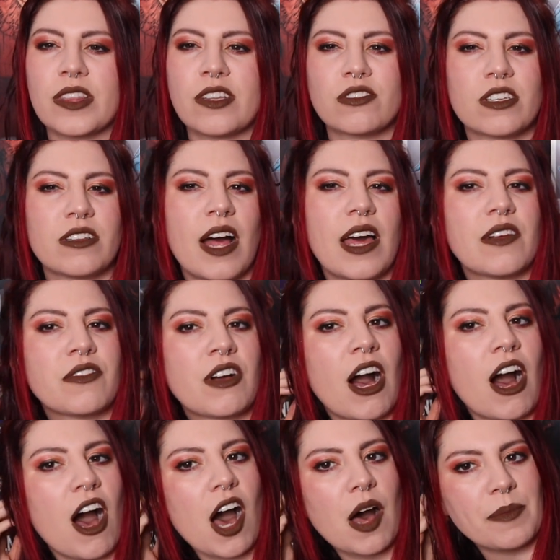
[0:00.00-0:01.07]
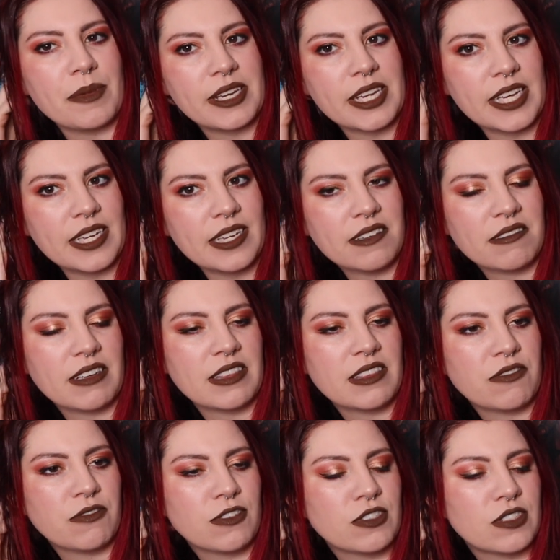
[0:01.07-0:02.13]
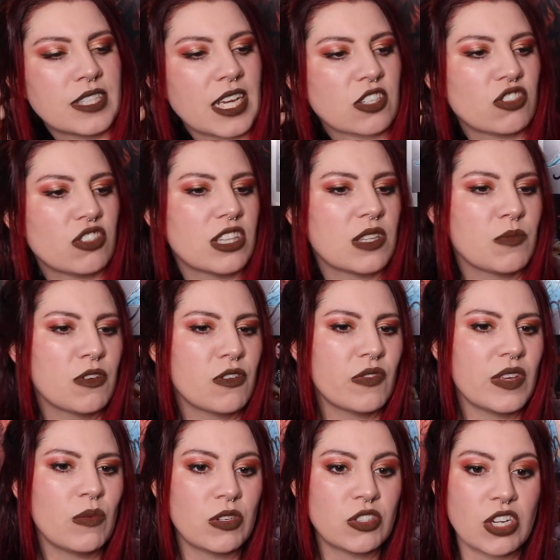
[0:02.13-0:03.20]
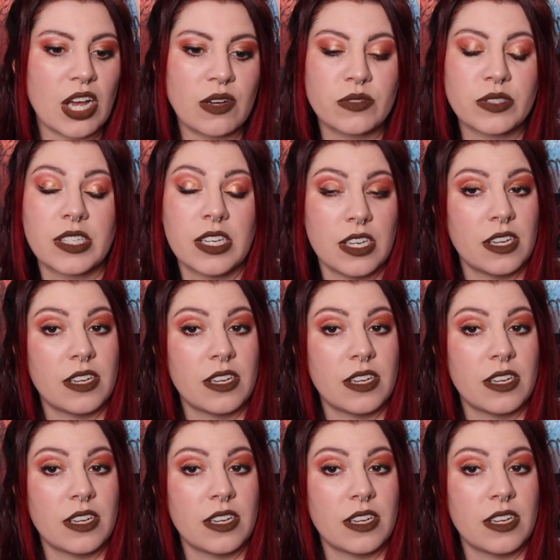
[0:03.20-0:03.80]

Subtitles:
There's a lot of comedy in the first section of the movie, which I was